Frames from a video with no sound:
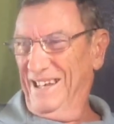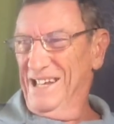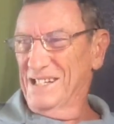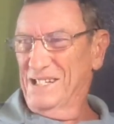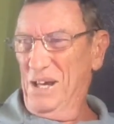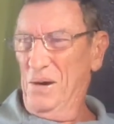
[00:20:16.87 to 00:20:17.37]

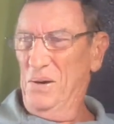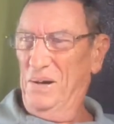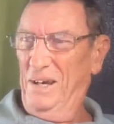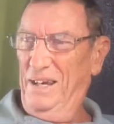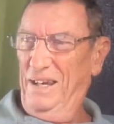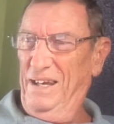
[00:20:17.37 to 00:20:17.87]
So
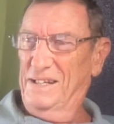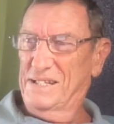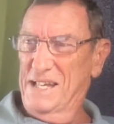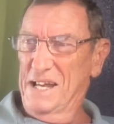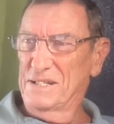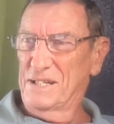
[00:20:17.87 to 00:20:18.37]
it
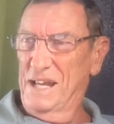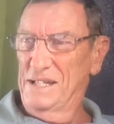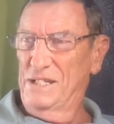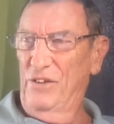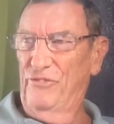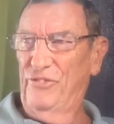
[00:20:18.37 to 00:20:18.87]
sounds
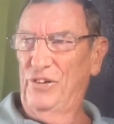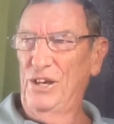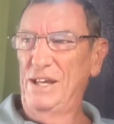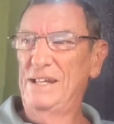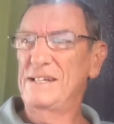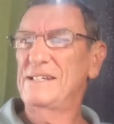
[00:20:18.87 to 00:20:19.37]
as if
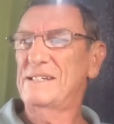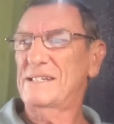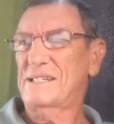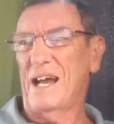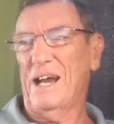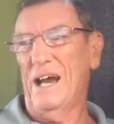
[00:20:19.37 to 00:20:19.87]
he is
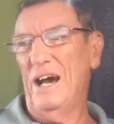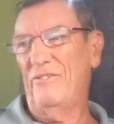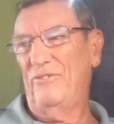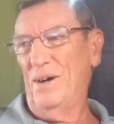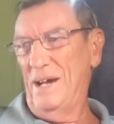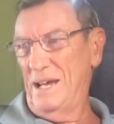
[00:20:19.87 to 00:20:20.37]
stuck
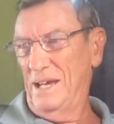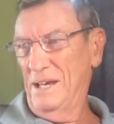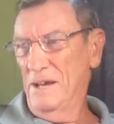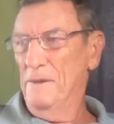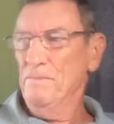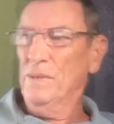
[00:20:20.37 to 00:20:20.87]
halfway.
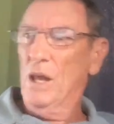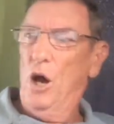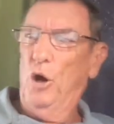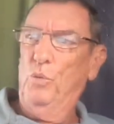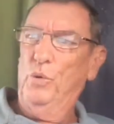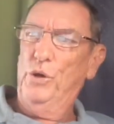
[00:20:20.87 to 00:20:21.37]

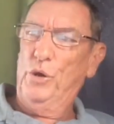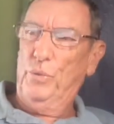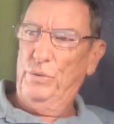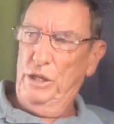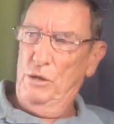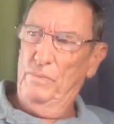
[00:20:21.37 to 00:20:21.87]
I'll work
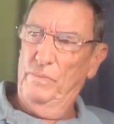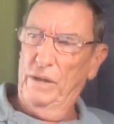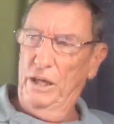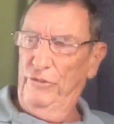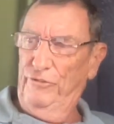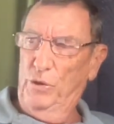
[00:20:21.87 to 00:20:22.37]
with him
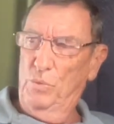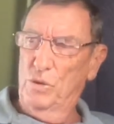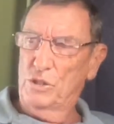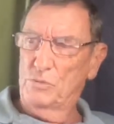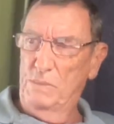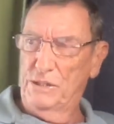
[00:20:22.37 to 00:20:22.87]
if he
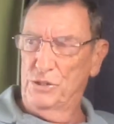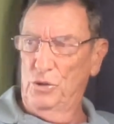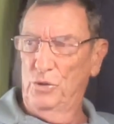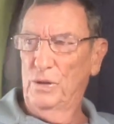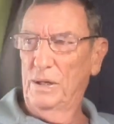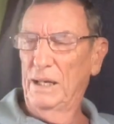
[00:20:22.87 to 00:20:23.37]
wants me
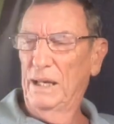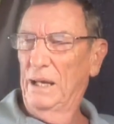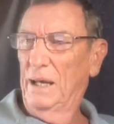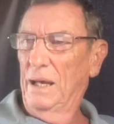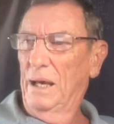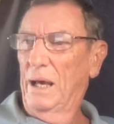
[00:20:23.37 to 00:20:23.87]
to.
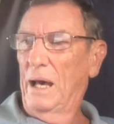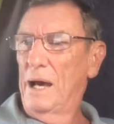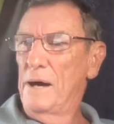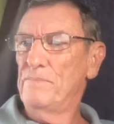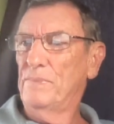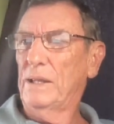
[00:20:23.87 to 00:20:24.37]

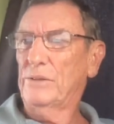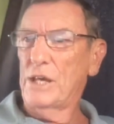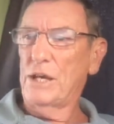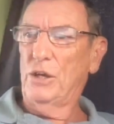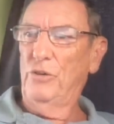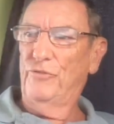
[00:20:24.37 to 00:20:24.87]

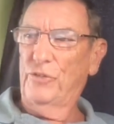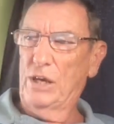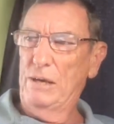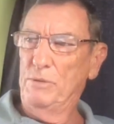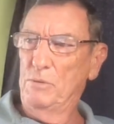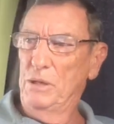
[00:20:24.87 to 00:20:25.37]
Thank you for
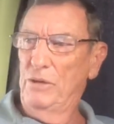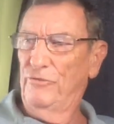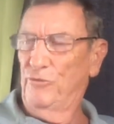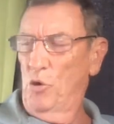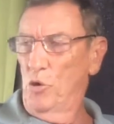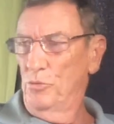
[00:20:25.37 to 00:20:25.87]
keeping me
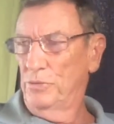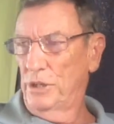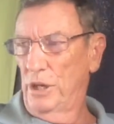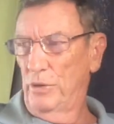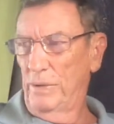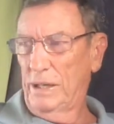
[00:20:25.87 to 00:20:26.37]
informed,
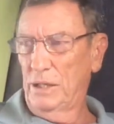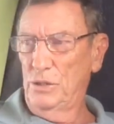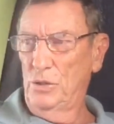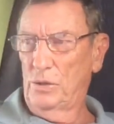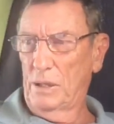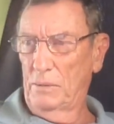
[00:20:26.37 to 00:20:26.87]
and I reckon
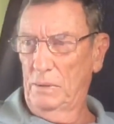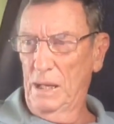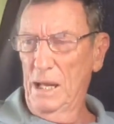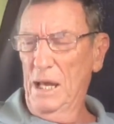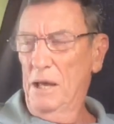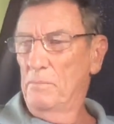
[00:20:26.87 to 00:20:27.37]
you can
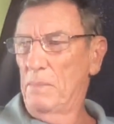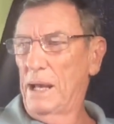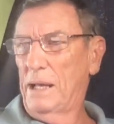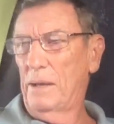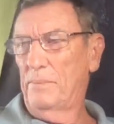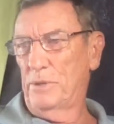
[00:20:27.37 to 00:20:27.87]

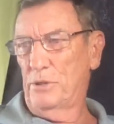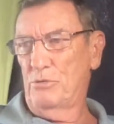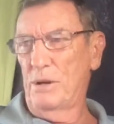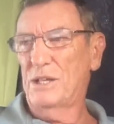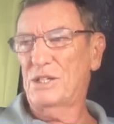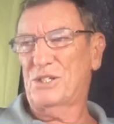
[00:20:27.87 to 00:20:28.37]
make up the
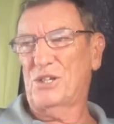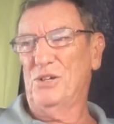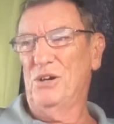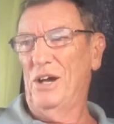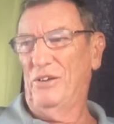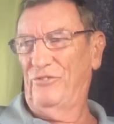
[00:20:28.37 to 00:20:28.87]
drinks
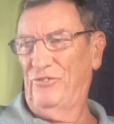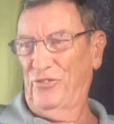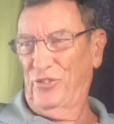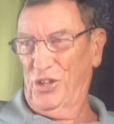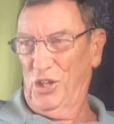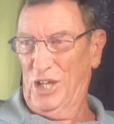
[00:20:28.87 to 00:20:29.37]
tonight
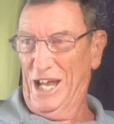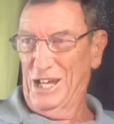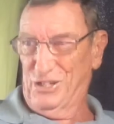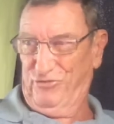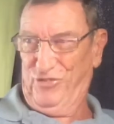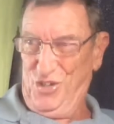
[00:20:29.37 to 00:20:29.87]
for the
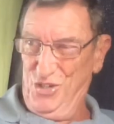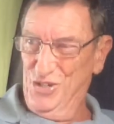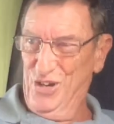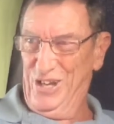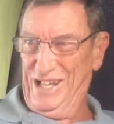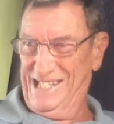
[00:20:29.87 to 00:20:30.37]
last few
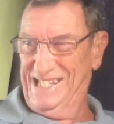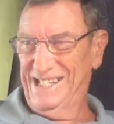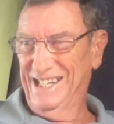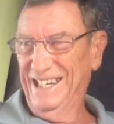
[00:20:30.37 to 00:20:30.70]
nights.